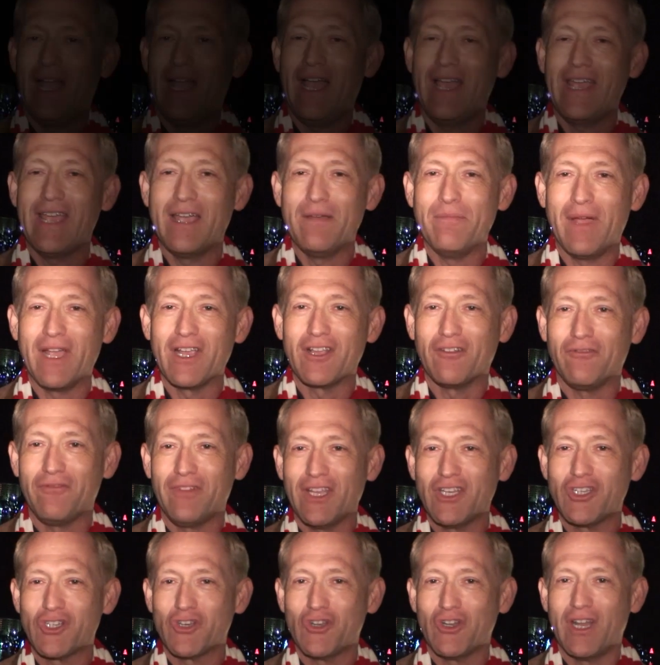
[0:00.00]
Hi, I'm Michael
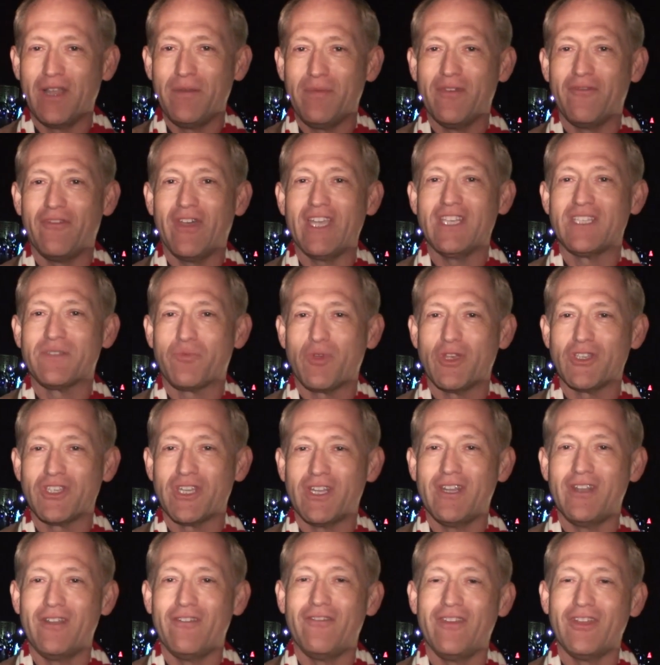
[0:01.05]
Fletcher, and I'm the Vice
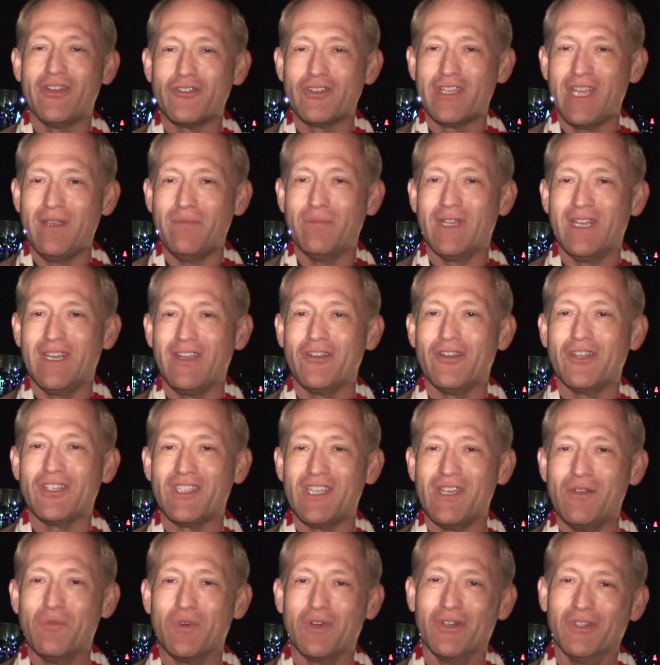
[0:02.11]
President of Entertainment here at
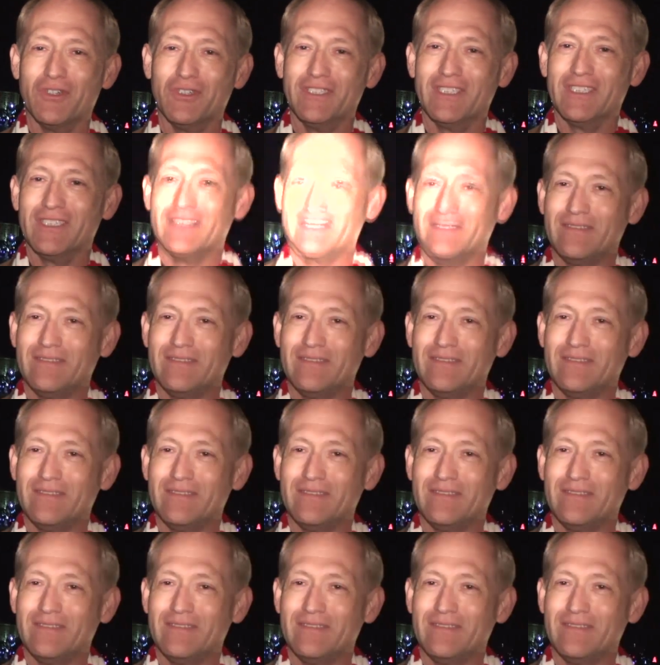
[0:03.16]
SeaWorld.